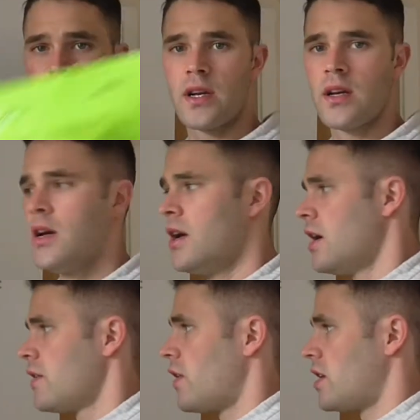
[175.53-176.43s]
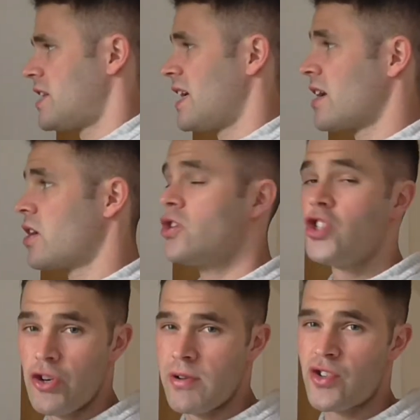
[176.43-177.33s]
drink that I take
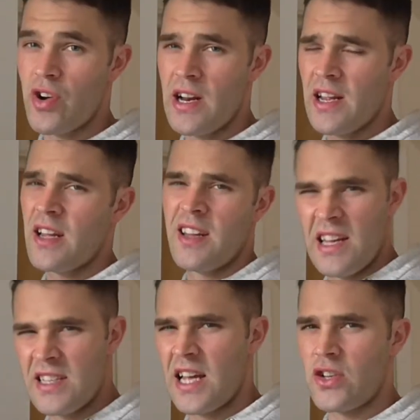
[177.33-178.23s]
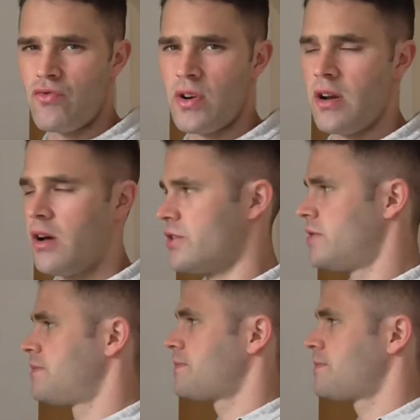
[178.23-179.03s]
during training. It tastes really nice.